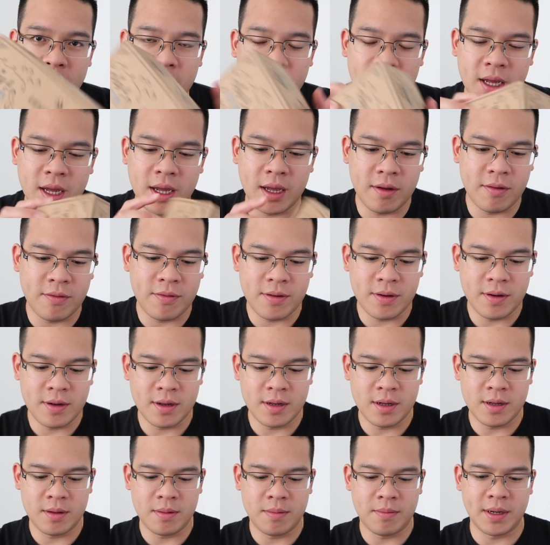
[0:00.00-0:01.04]
uh, gave
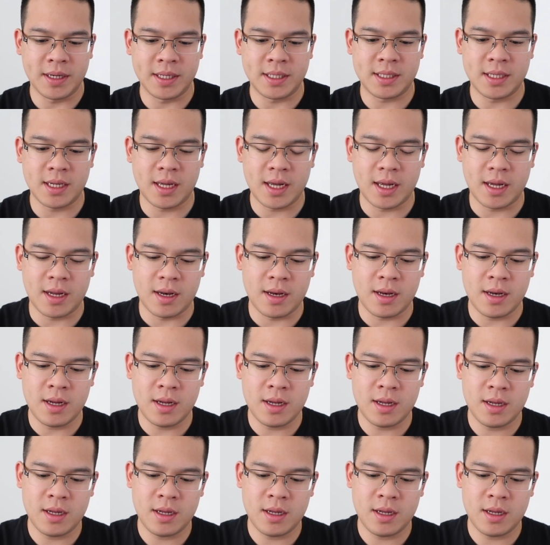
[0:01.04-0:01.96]
my son